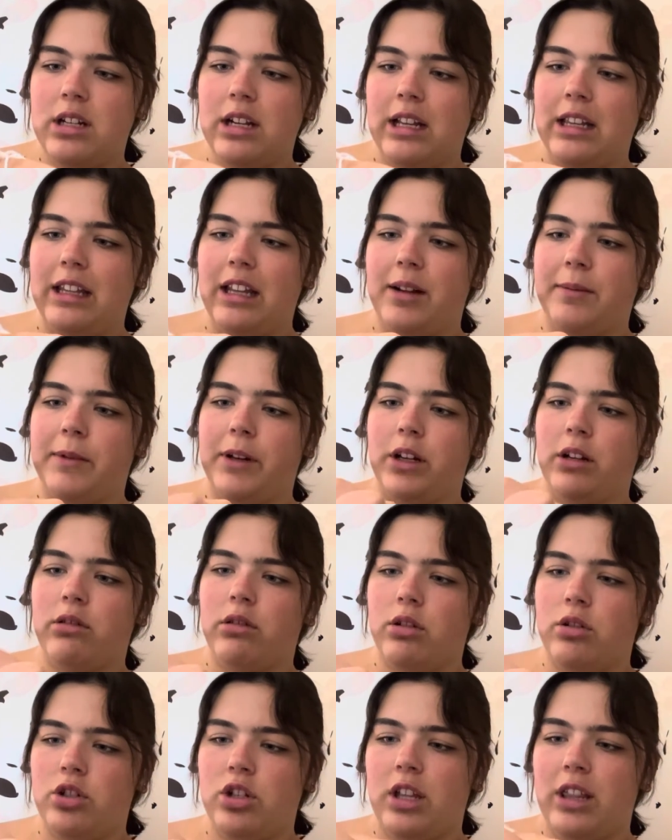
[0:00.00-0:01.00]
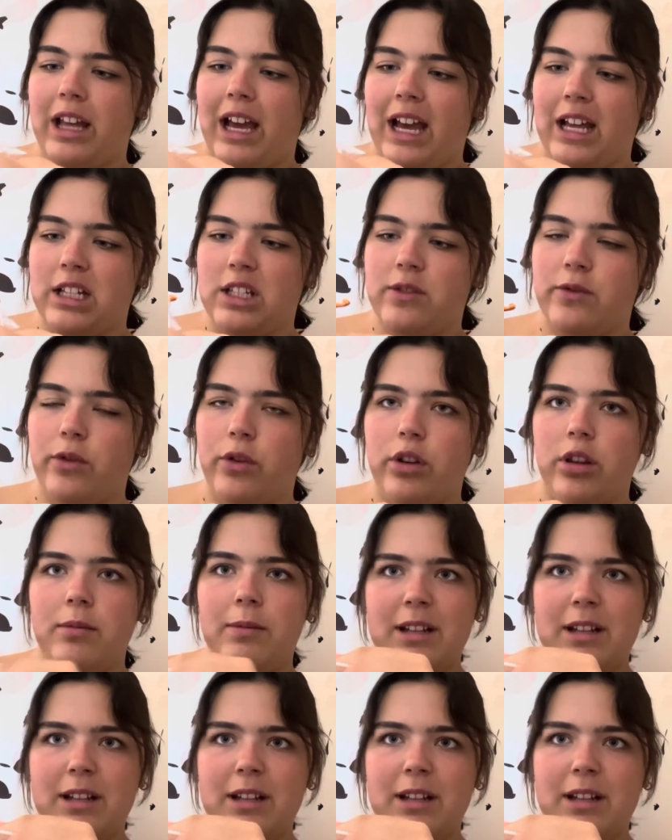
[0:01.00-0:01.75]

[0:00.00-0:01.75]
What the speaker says: and then I'm gonna crochet the hats for them.